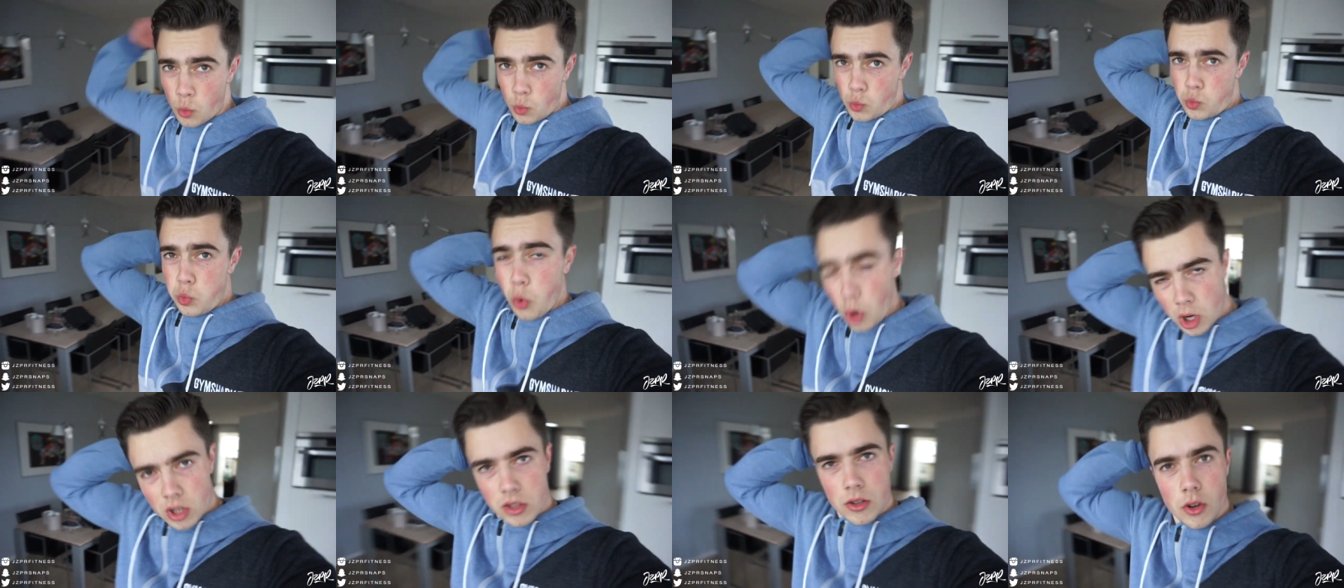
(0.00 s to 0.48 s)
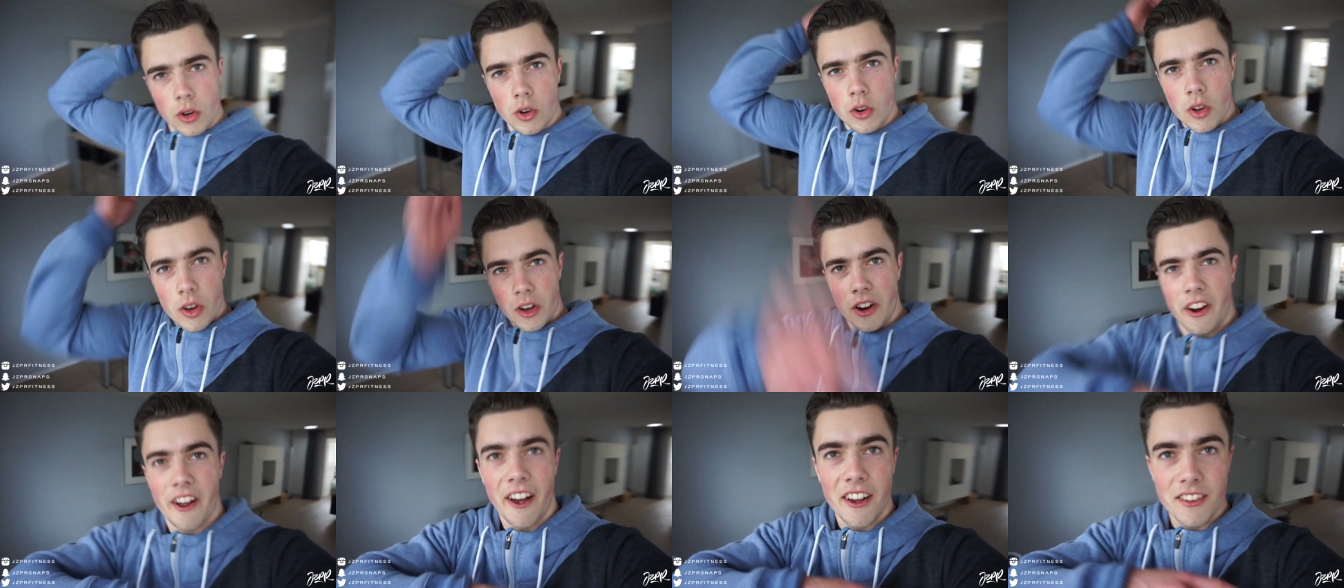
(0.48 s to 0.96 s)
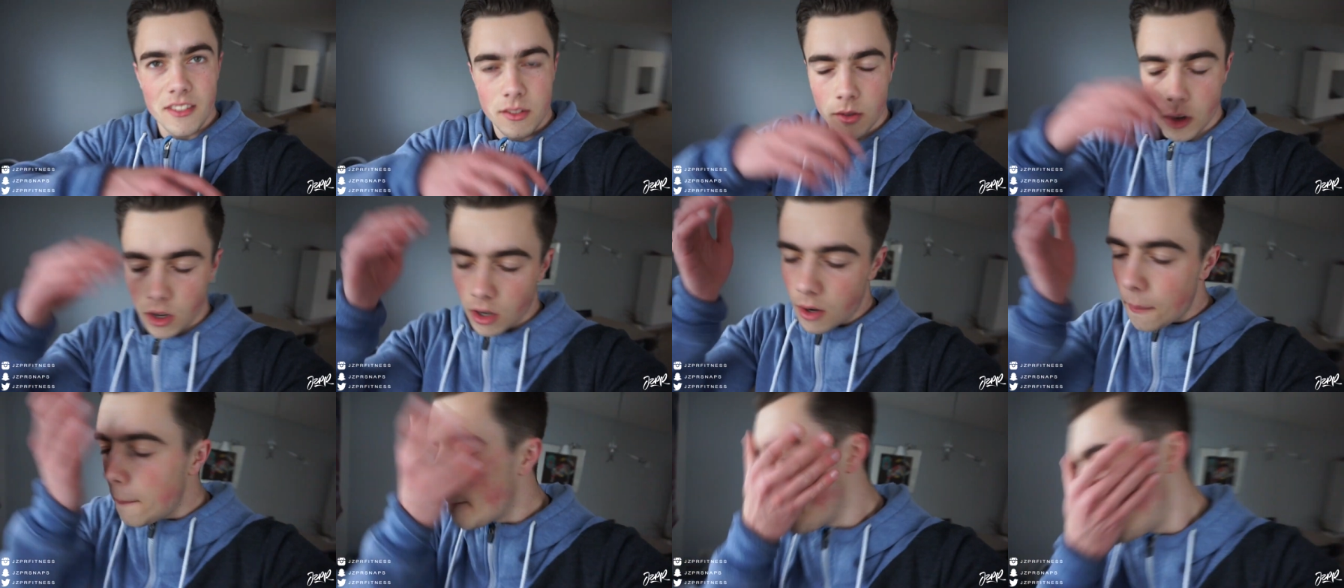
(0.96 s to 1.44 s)
what's going on guys
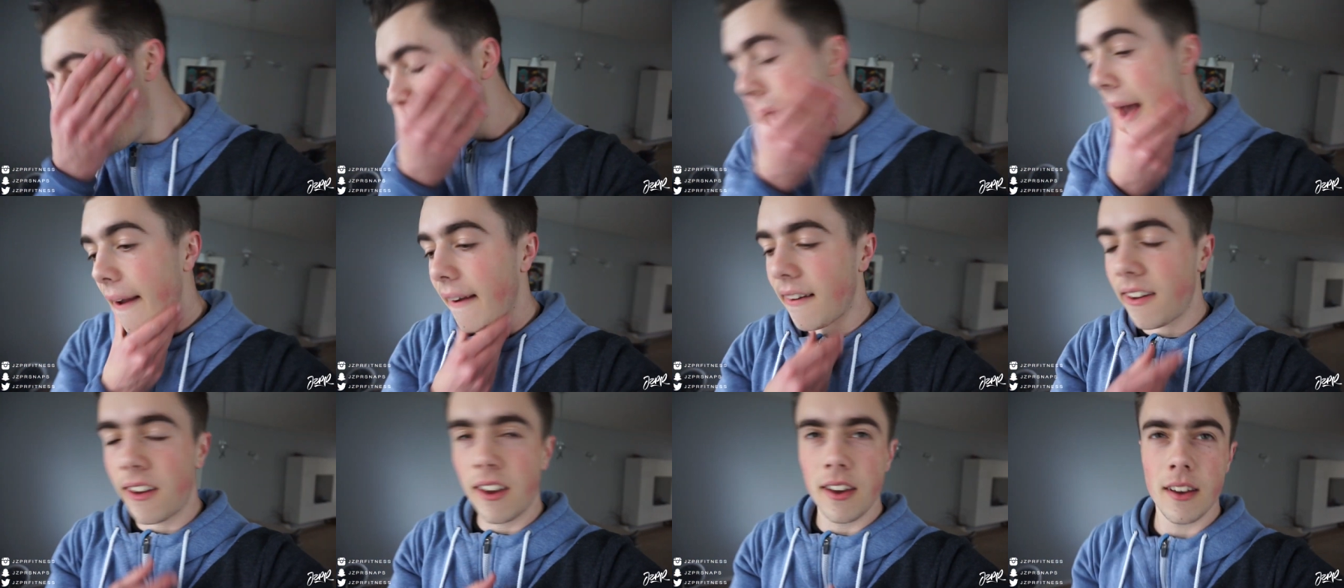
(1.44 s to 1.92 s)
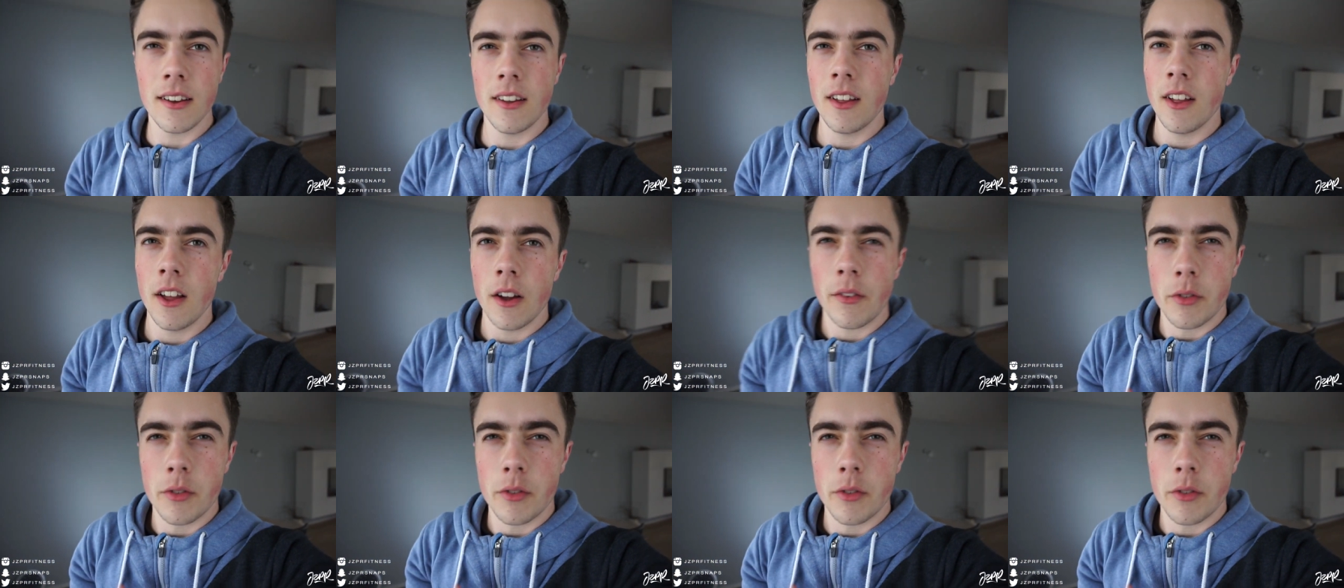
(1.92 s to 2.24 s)
welcome back